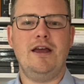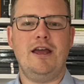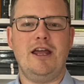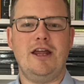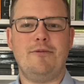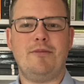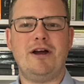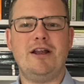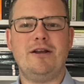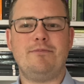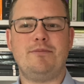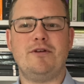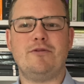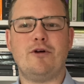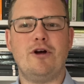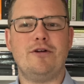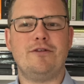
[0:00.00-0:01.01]
It might be
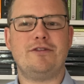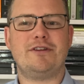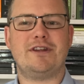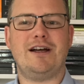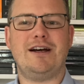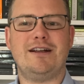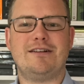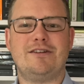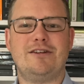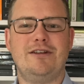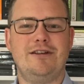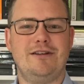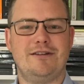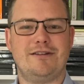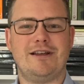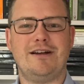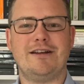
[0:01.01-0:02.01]
worth
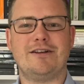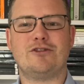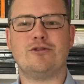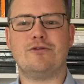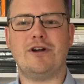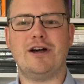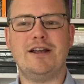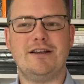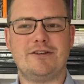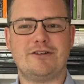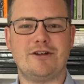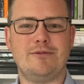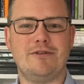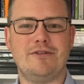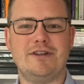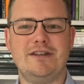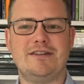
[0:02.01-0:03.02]
starting to write some
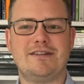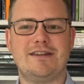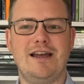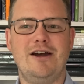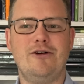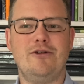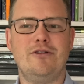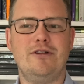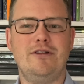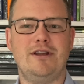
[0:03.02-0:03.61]
of these down